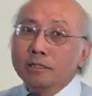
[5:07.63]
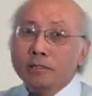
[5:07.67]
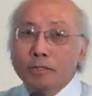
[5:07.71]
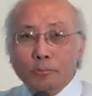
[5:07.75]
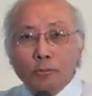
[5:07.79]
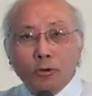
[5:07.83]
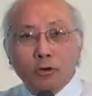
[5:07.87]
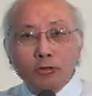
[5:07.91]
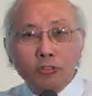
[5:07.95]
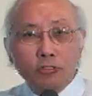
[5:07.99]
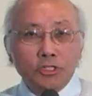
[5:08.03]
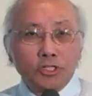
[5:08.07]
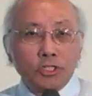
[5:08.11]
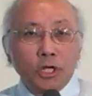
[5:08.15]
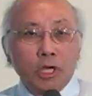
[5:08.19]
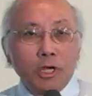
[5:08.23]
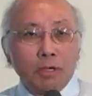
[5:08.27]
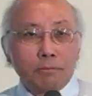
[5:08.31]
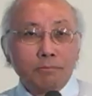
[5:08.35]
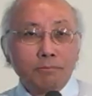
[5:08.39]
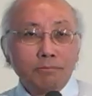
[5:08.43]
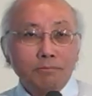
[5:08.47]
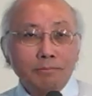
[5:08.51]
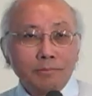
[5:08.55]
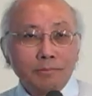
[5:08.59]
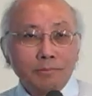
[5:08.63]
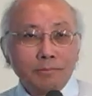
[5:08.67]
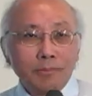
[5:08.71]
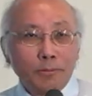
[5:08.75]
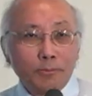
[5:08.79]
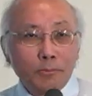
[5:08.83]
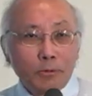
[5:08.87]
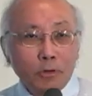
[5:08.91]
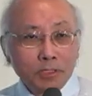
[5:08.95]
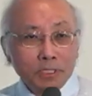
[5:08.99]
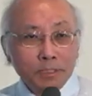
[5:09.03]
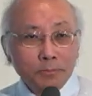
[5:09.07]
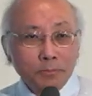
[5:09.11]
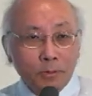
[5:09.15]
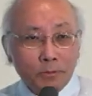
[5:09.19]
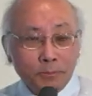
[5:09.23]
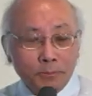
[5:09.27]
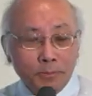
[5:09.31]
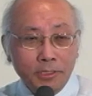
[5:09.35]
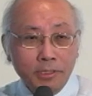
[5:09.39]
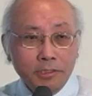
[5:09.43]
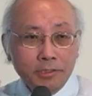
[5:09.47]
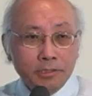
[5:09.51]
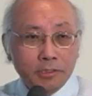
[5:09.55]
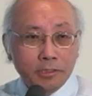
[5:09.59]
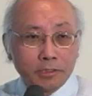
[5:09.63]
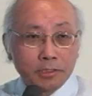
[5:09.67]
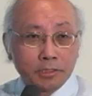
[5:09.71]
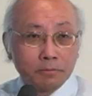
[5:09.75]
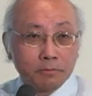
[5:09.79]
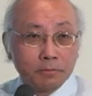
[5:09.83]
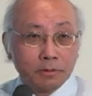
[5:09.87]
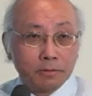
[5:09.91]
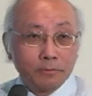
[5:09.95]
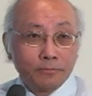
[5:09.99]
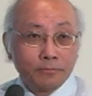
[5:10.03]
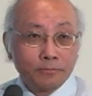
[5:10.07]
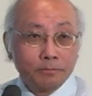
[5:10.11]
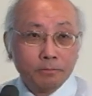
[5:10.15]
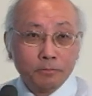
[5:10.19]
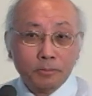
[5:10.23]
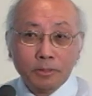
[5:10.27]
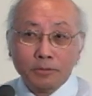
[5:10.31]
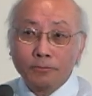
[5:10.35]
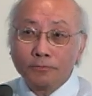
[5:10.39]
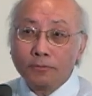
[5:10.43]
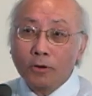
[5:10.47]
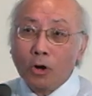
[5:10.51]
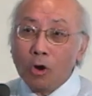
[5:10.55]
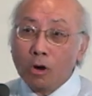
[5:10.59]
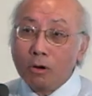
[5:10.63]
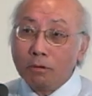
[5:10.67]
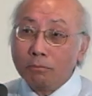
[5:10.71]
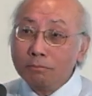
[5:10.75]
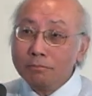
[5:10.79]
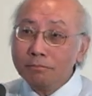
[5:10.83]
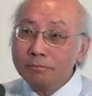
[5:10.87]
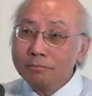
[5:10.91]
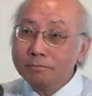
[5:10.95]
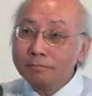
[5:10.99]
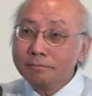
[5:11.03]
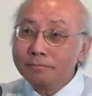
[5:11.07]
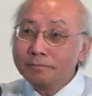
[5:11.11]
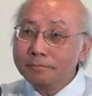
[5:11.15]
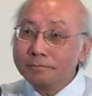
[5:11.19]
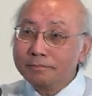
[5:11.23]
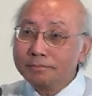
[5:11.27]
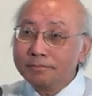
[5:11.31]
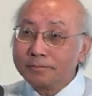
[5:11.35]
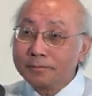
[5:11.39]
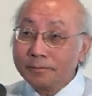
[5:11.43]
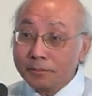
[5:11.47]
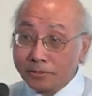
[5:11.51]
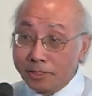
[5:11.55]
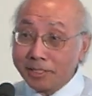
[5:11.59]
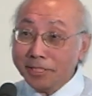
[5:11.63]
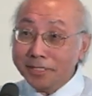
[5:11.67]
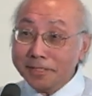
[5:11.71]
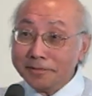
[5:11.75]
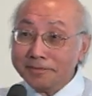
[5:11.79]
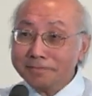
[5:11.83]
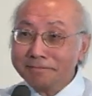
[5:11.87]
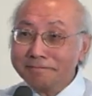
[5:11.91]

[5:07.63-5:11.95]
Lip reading: the more you chop, the more small pieces will be formed, right?